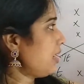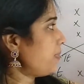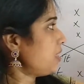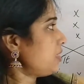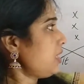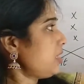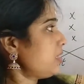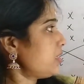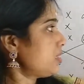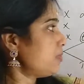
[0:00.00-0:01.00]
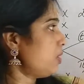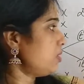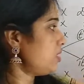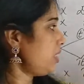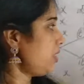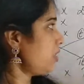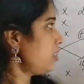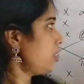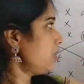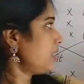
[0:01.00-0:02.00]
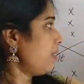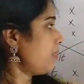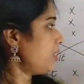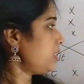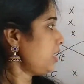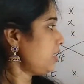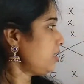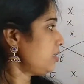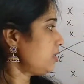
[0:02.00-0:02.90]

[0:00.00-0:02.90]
capital T, small t, capital T,